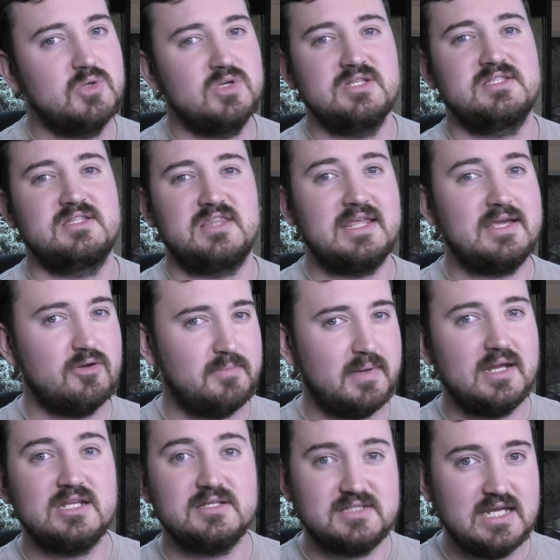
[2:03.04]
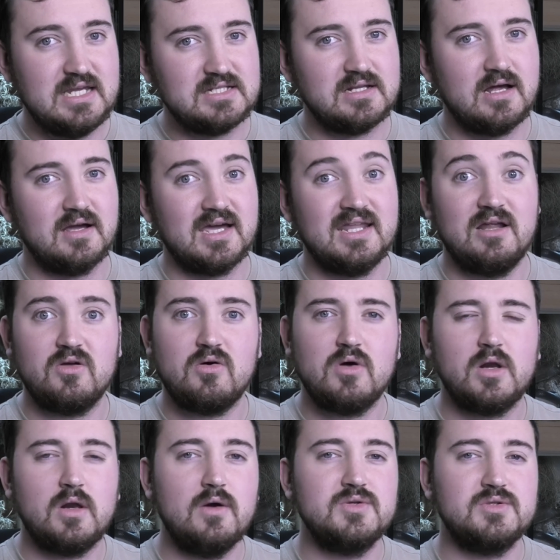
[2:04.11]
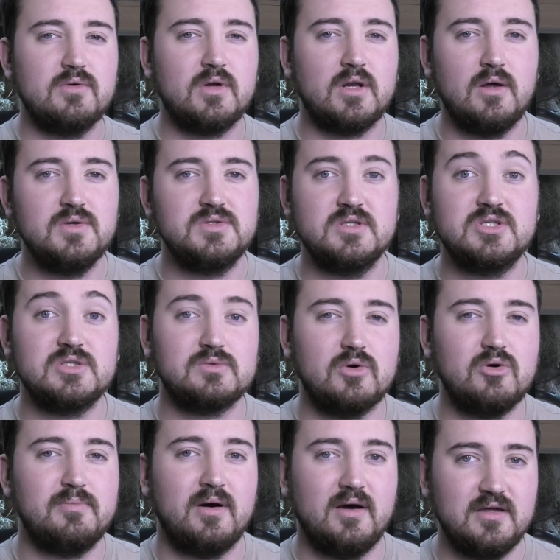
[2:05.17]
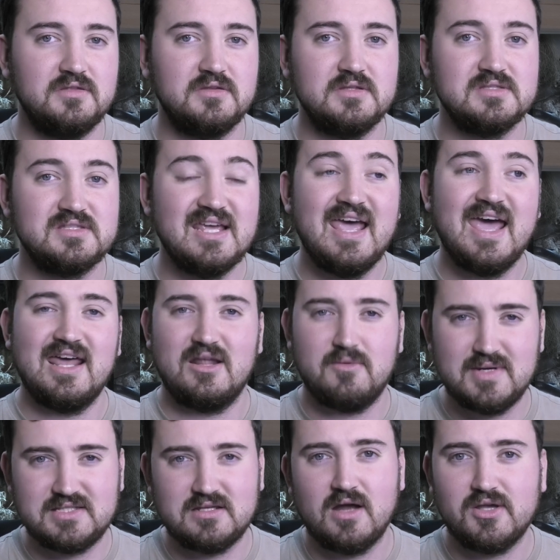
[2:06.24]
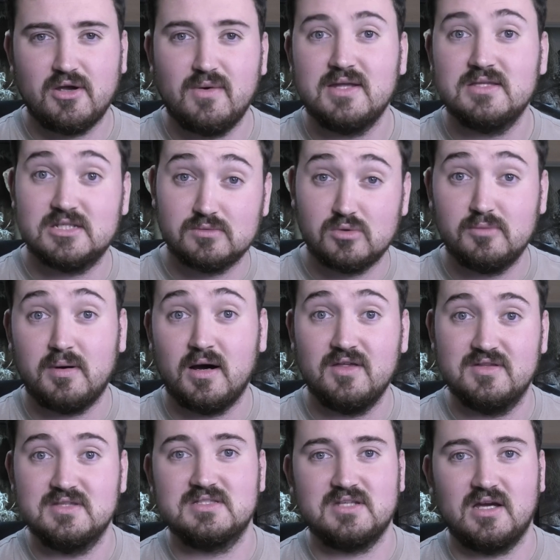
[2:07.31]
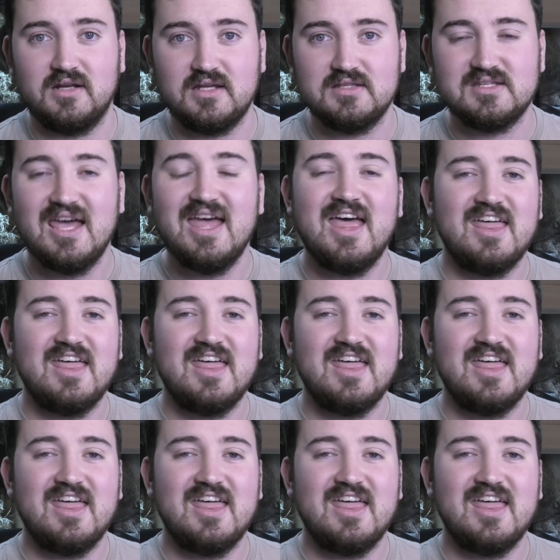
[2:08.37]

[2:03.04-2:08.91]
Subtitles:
you wouldn't think it would be in a sea slug, and I got closer and closer to royal pythons, and then we started going into royal python studies.